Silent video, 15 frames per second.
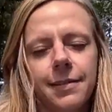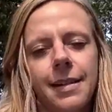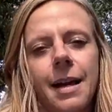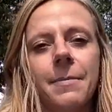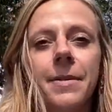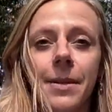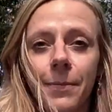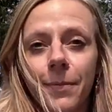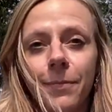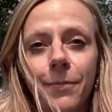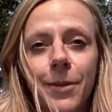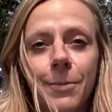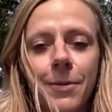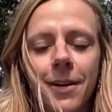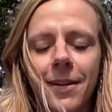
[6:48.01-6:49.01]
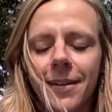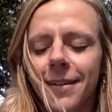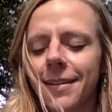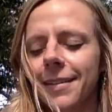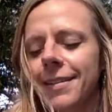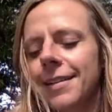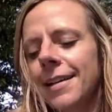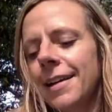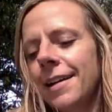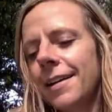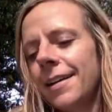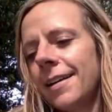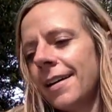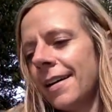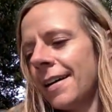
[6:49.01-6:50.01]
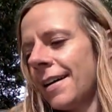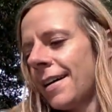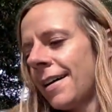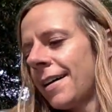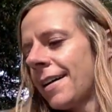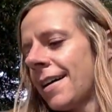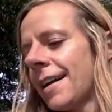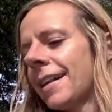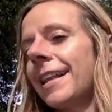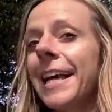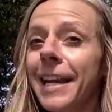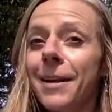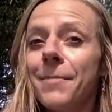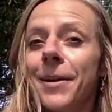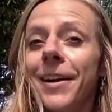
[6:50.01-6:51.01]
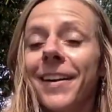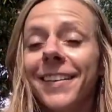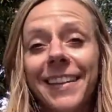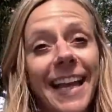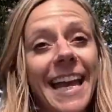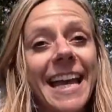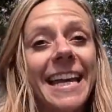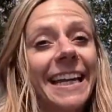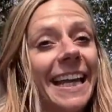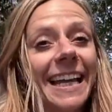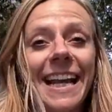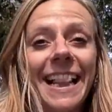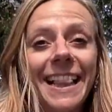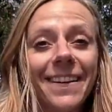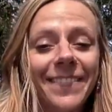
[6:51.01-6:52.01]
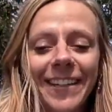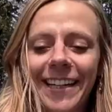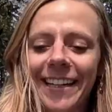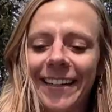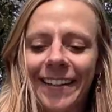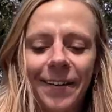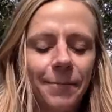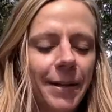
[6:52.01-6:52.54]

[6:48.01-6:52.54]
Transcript: I'm in the park. Ladybird Lake, and I love it here.